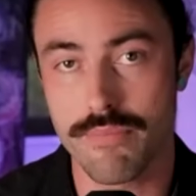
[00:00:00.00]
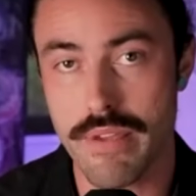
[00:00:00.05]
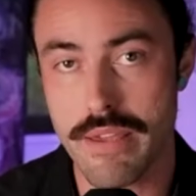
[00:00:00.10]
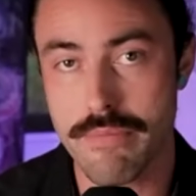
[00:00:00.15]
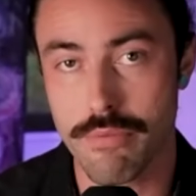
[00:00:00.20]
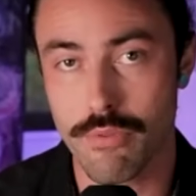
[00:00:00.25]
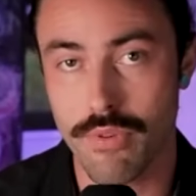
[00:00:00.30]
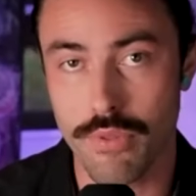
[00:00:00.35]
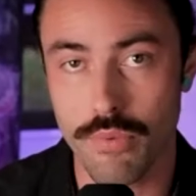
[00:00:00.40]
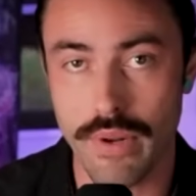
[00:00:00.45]
to
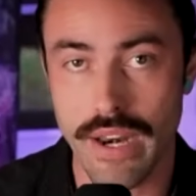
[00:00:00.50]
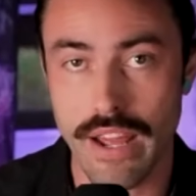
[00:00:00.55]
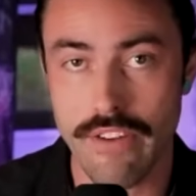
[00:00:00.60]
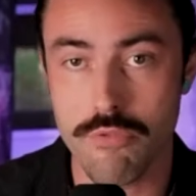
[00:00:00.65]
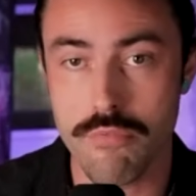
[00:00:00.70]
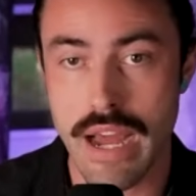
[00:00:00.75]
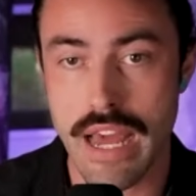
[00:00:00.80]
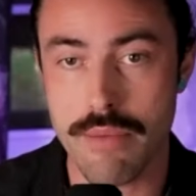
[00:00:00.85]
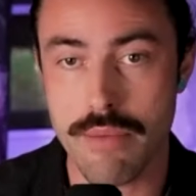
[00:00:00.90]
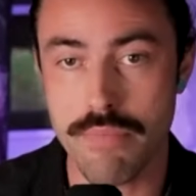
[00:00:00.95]
people with
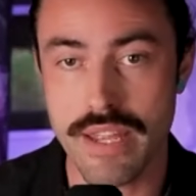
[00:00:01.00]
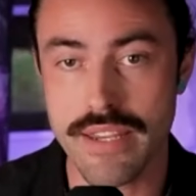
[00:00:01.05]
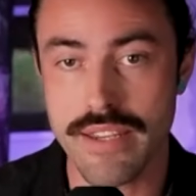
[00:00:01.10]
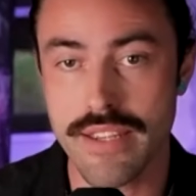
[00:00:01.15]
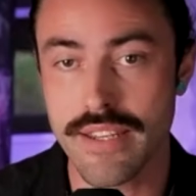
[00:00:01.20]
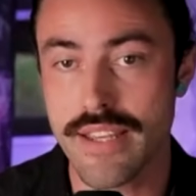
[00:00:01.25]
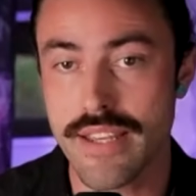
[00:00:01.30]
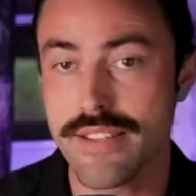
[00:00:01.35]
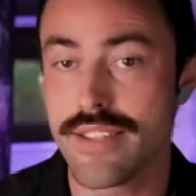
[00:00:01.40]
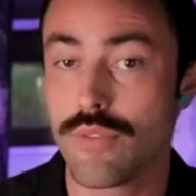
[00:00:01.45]
whatever my
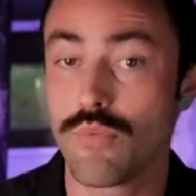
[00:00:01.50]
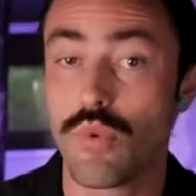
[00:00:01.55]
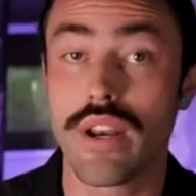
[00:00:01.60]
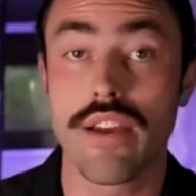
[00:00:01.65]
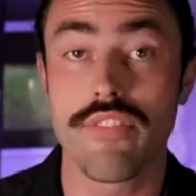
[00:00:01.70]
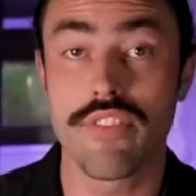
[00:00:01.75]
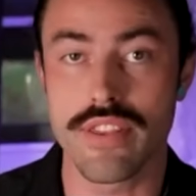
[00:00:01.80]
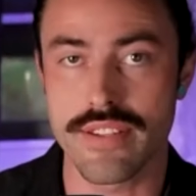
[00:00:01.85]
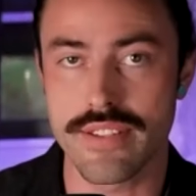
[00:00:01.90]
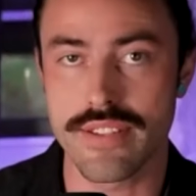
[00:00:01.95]
opinion is and
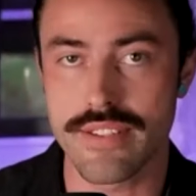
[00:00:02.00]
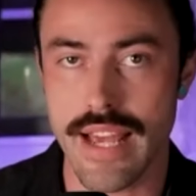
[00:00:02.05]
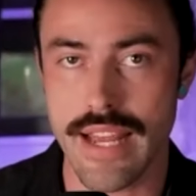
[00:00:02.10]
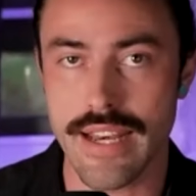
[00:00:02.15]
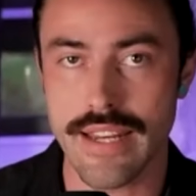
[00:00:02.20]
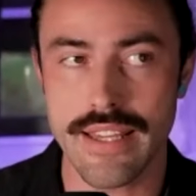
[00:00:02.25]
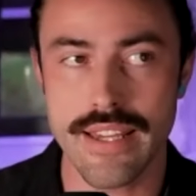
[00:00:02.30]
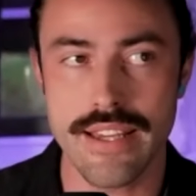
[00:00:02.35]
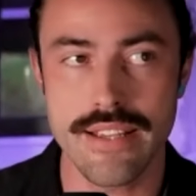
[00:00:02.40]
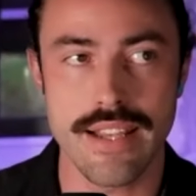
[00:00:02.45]
whatever the
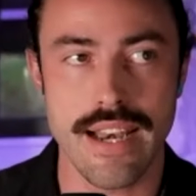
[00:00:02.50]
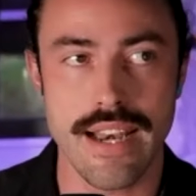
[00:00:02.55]
setting is.